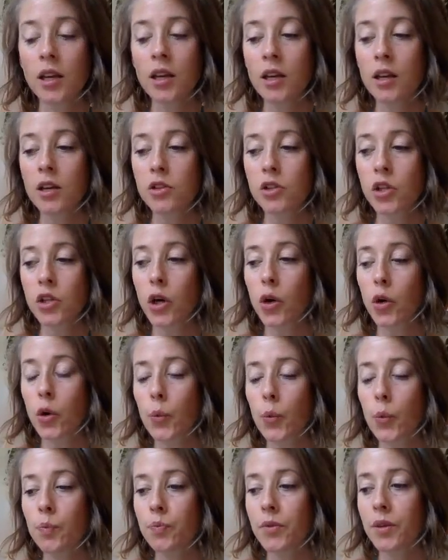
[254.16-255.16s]

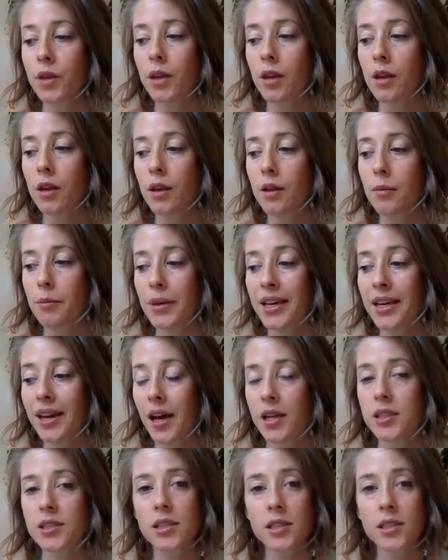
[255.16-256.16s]
So
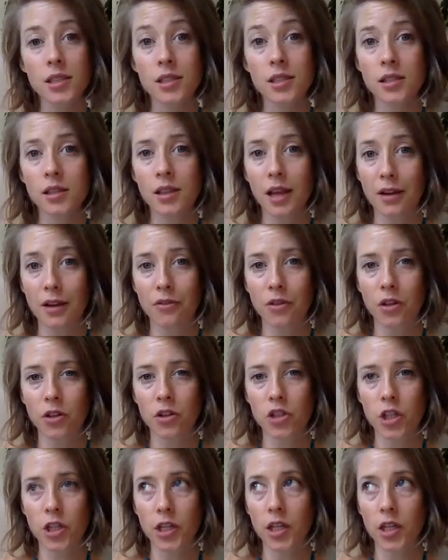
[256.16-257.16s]
because this is a lifelong
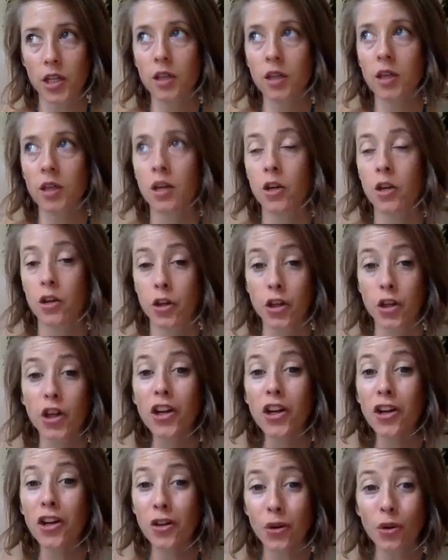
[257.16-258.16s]
journey, you're
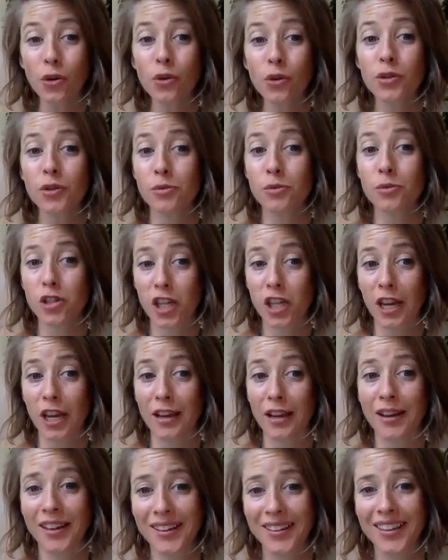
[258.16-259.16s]
going to go through some shit.
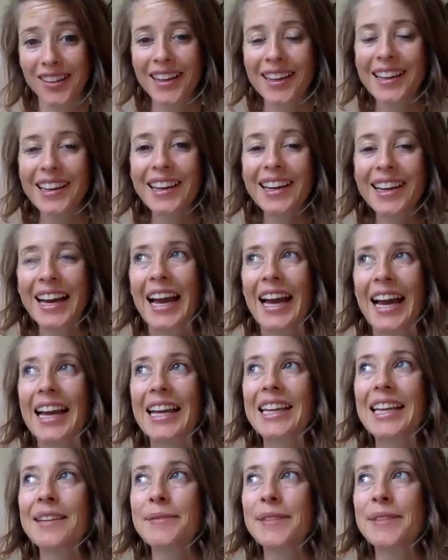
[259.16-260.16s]
And
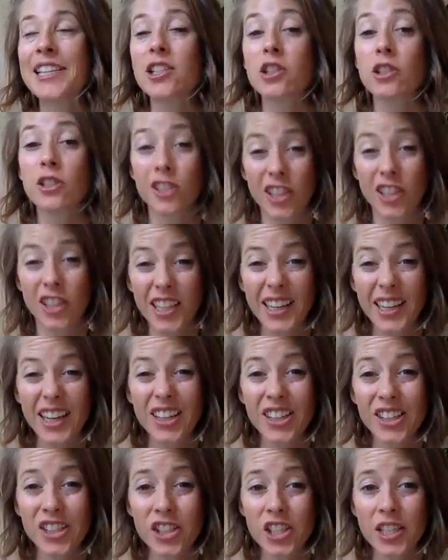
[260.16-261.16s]
it means looking at
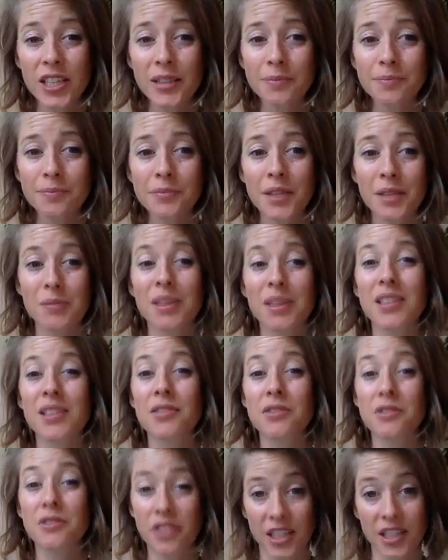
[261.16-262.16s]
your shit. It means
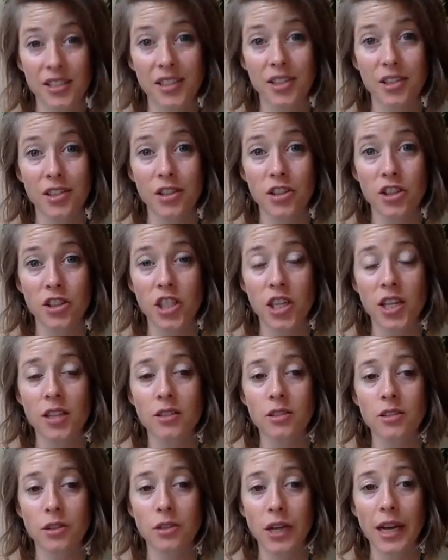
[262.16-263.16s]
fixing your
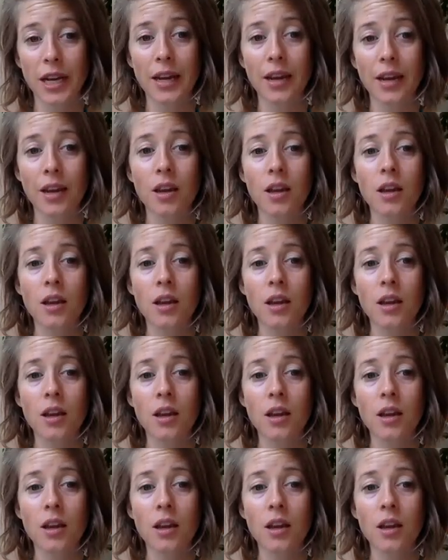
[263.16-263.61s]
shit, okay?